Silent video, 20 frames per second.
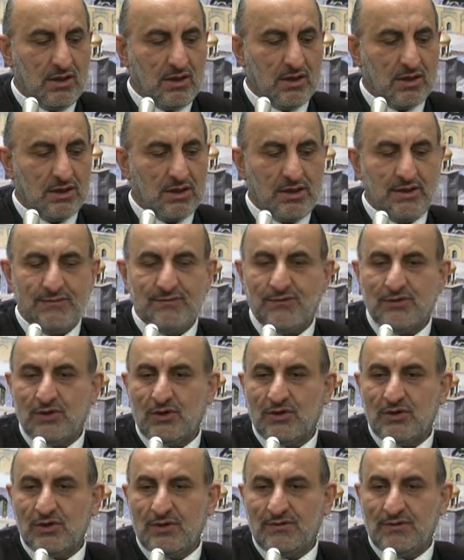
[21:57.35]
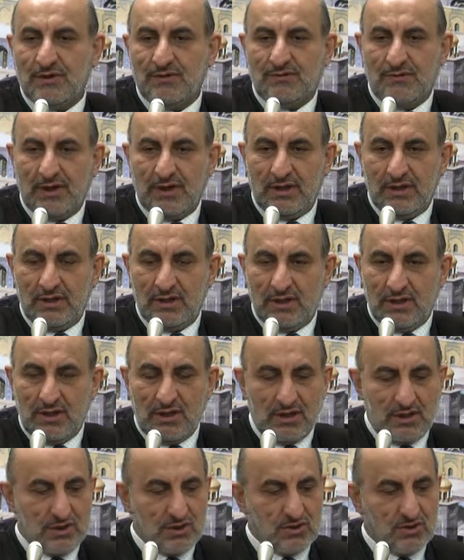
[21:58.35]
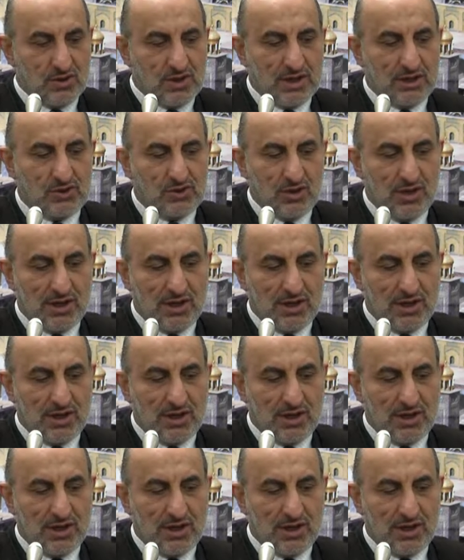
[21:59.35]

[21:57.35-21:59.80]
on front of the feet so that